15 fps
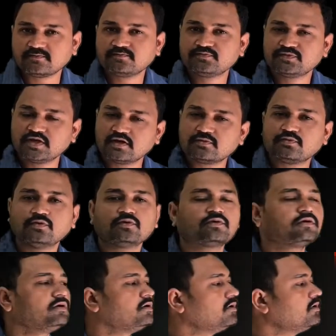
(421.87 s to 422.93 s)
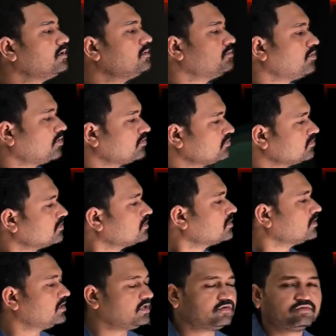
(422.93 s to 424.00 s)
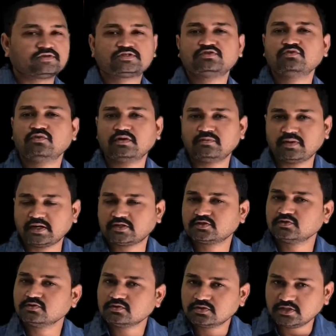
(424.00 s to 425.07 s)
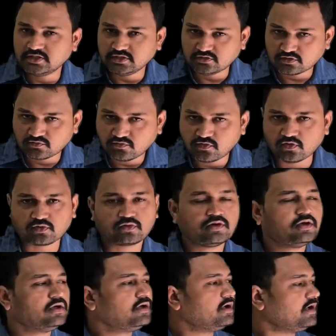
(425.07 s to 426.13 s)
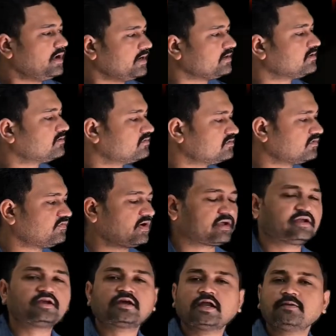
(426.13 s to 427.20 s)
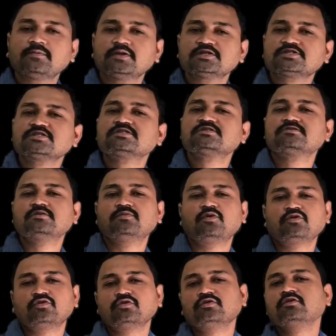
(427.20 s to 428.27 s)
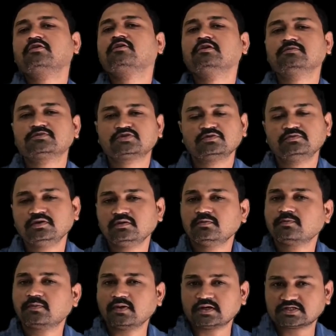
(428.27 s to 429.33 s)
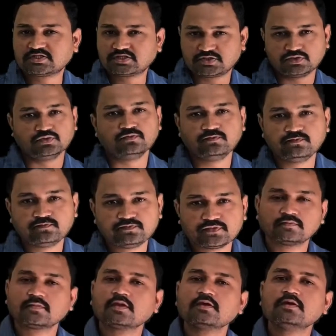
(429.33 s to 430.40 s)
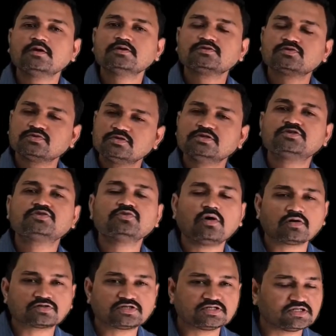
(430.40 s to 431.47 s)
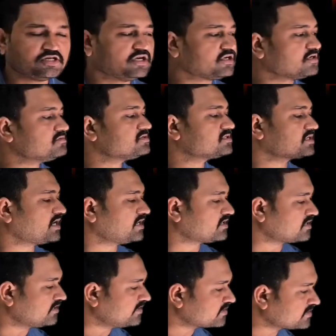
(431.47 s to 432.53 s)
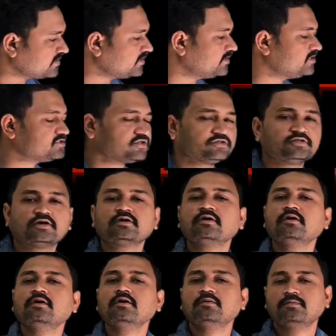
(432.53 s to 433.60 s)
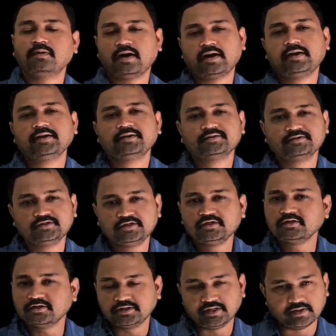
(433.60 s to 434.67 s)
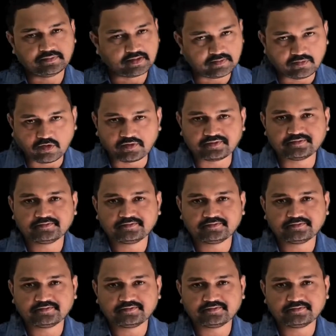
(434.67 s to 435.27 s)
therefore bond order equals to 1 by 2 into 4, and the final calculations, the bond order comes to be plus 2. So these two oxygen atoms can connected each other by the double bond.